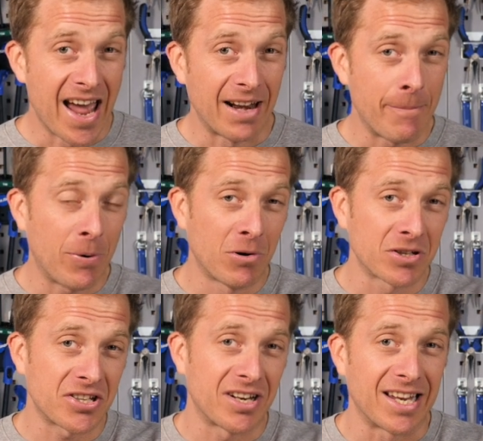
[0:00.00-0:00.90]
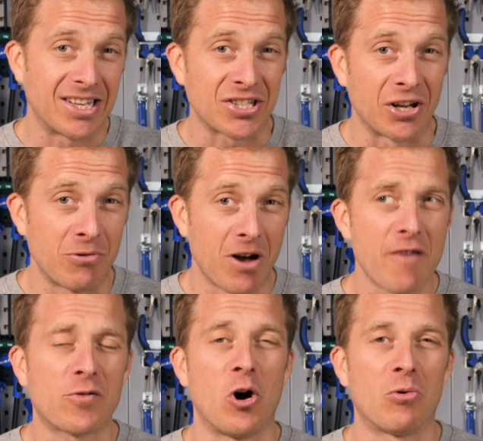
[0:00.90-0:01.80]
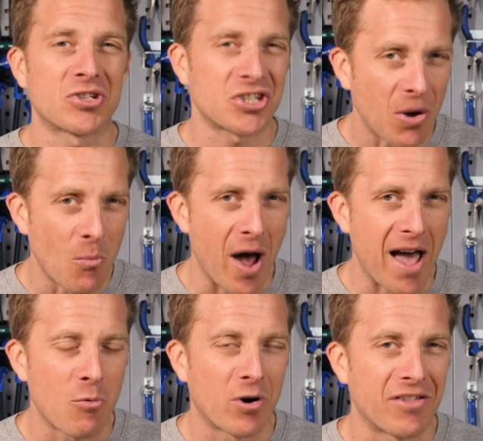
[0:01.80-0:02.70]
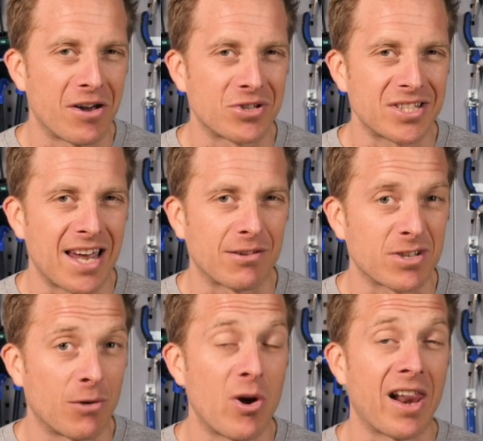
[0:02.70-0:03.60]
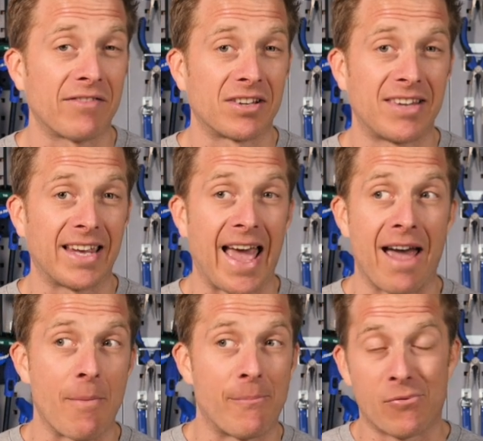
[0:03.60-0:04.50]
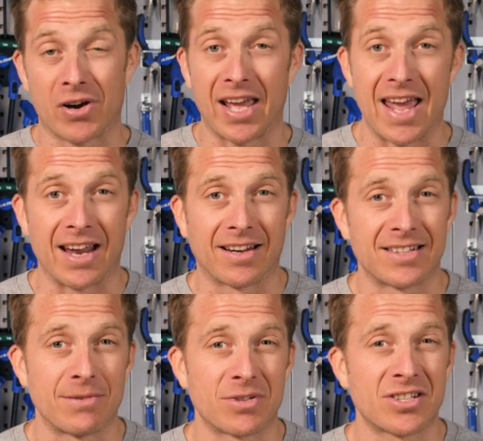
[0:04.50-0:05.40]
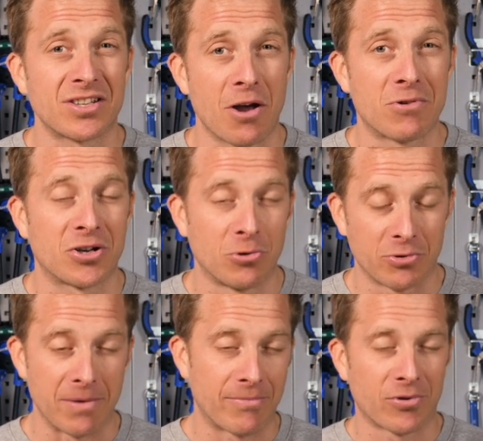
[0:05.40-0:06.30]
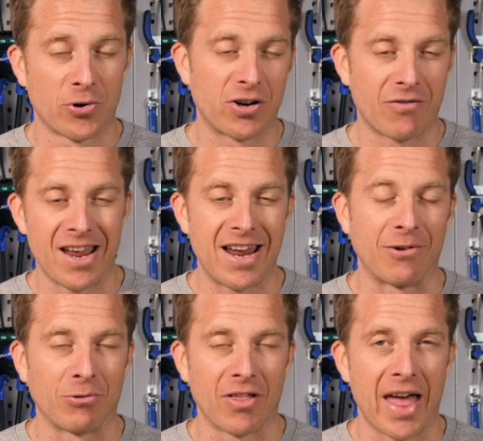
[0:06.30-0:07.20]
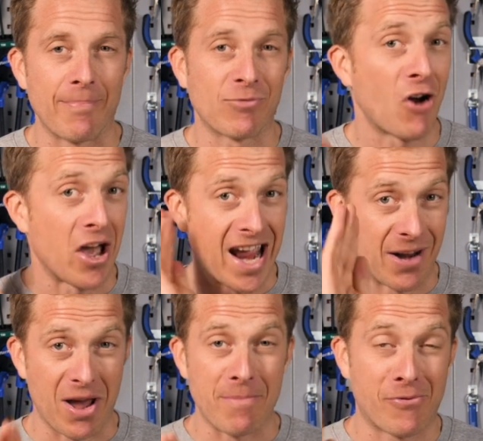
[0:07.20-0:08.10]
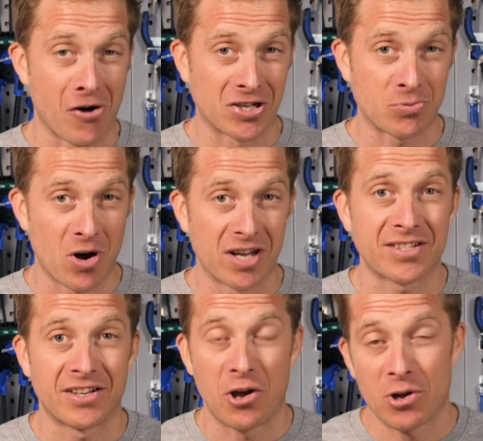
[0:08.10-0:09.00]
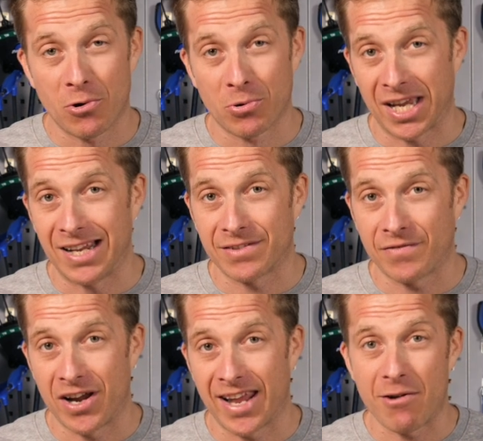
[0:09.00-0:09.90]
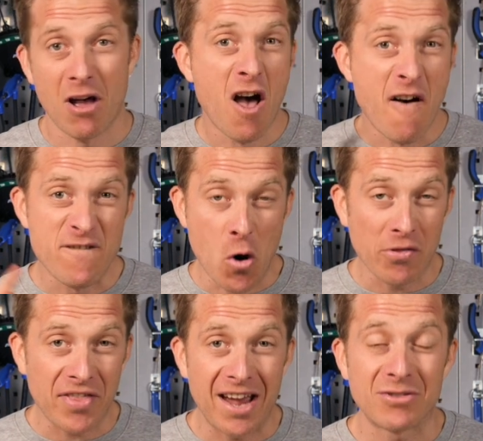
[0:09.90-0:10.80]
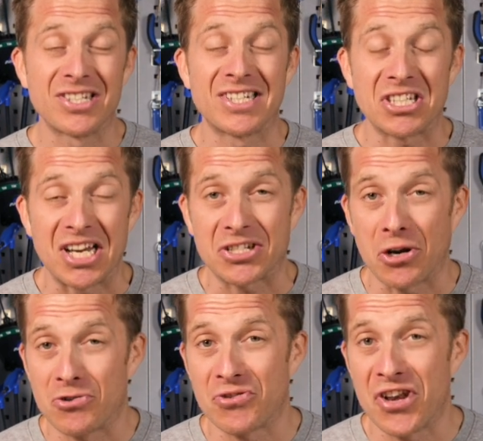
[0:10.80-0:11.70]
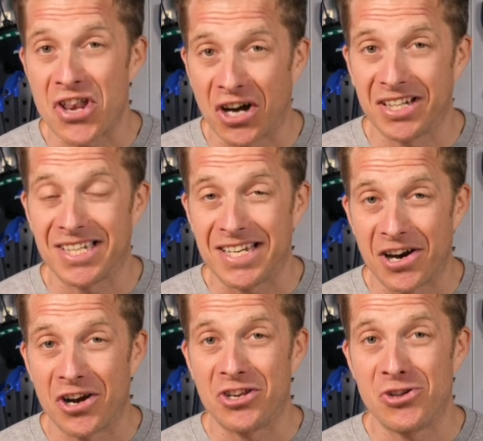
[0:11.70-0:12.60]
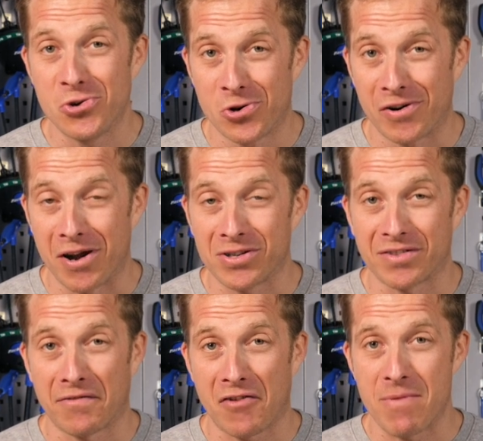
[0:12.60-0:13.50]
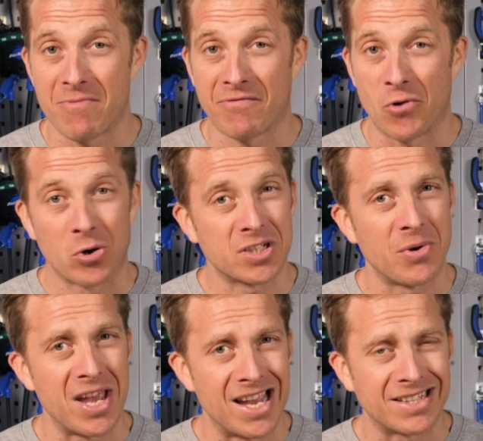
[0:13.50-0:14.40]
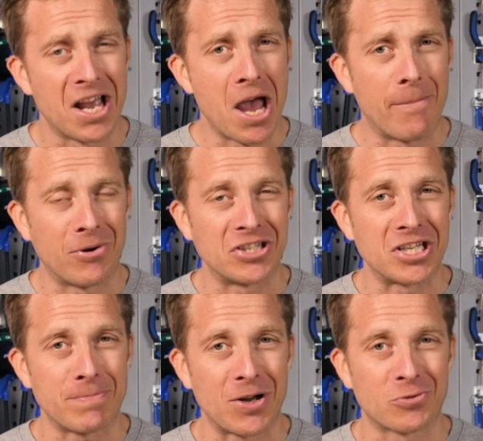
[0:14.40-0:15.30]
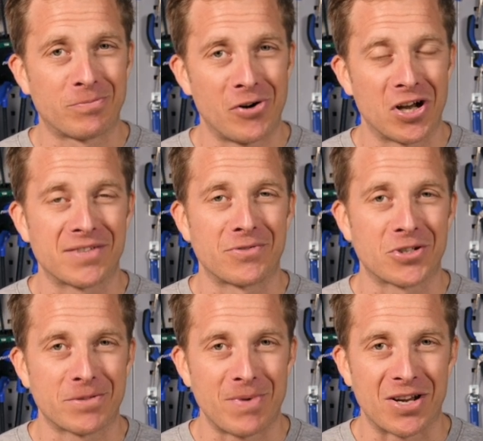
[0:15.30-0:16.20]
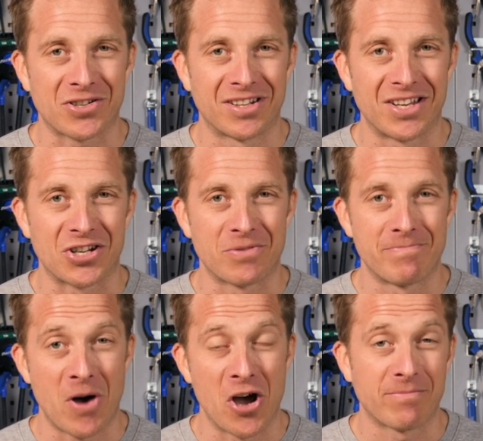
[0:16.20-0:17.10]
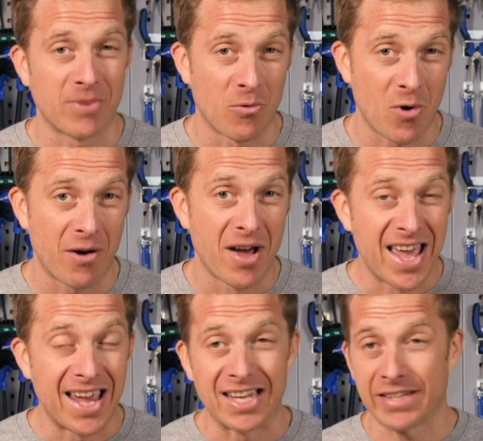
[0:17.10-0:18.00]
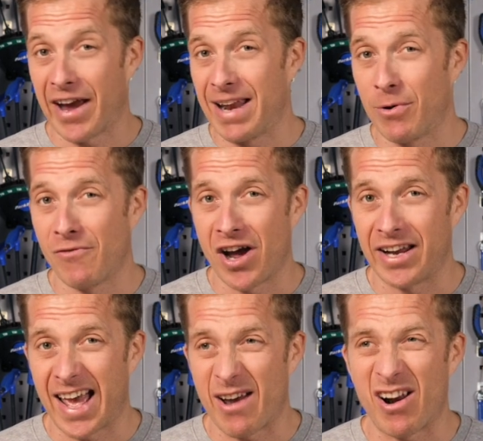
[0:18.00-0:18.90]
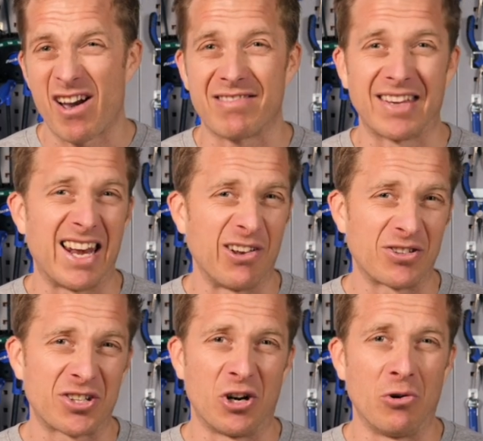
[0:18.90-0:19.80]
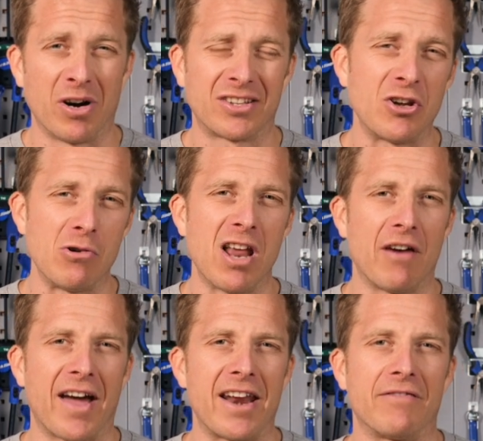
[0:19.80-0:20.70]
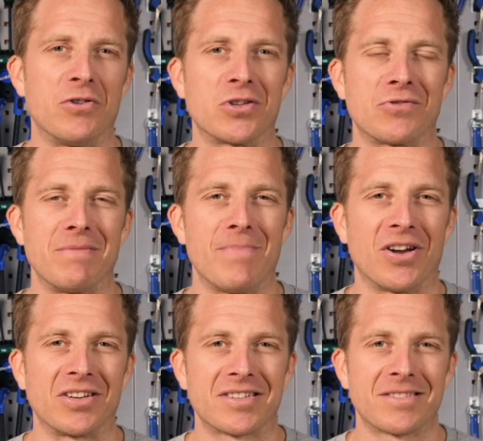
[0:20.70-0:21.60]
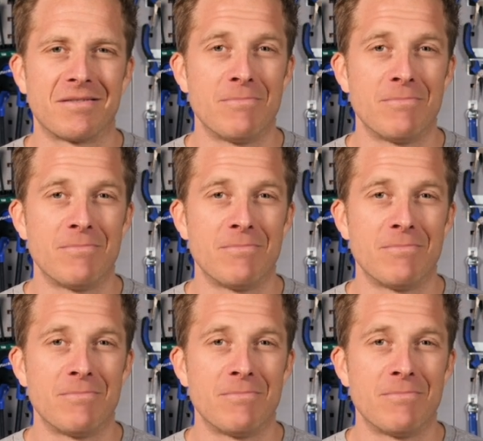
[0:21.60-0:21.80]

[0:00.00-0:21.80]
And importantly too, I've got somewhere one of those saddles. I will have to dig it out and bring it in because it was so cool, the embroidery and all of that. Right, anyway, price-wise, because I know you're all keen to find out, 4,699 euros for the frame and fork. So it is a pretty special price for a special edition bike, but well, it is available right now and I think it looks cool. I do love anniversary bikes.